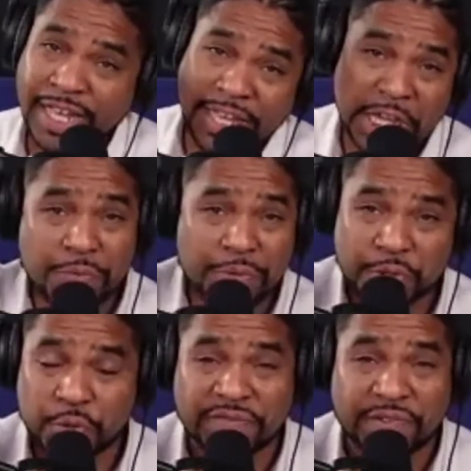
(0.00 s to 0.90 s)
He was
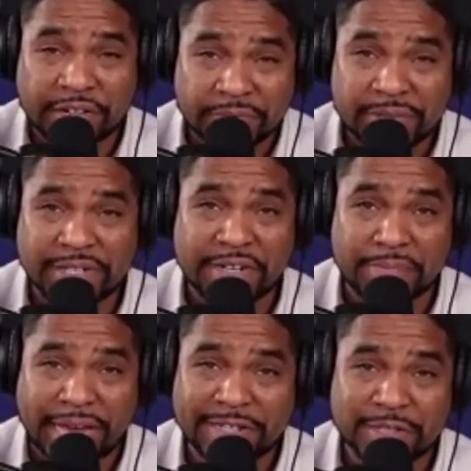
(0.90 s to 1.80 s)
doing vulnerability
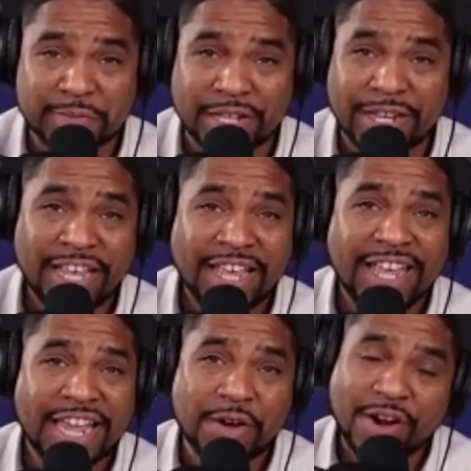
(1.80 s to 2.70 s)
management.
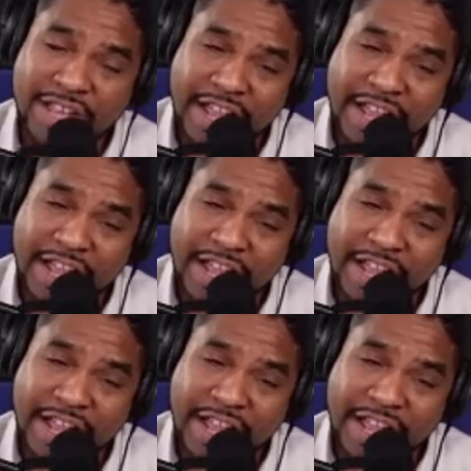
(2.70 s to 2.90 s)
And our